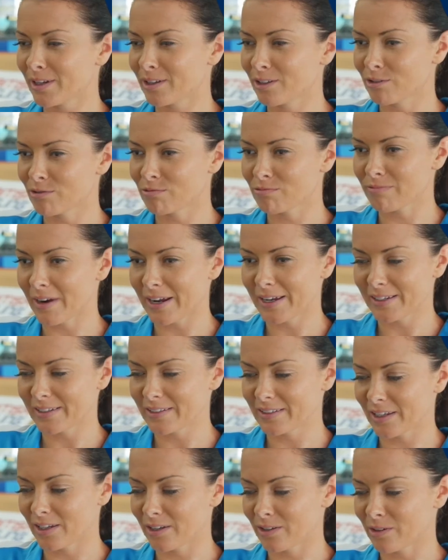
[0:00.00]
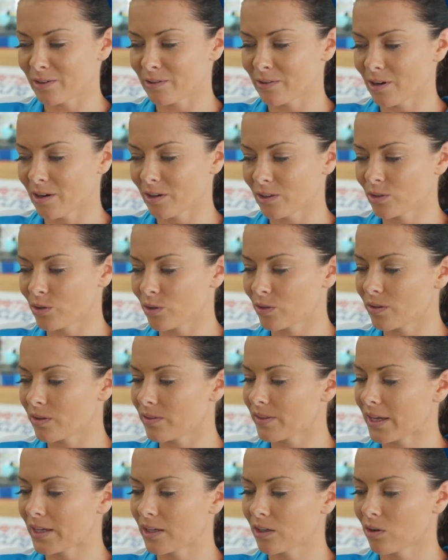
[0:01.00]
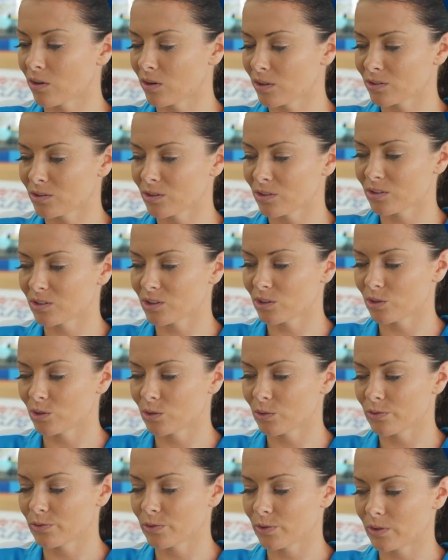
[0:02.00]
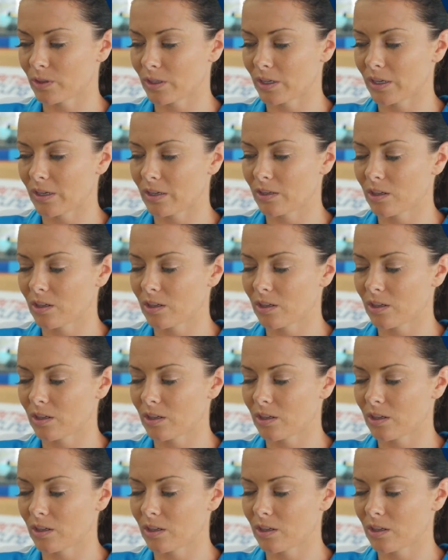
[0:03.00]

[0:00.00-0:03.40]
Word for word: a great deal. I couldn't thank guide dogs enough for the,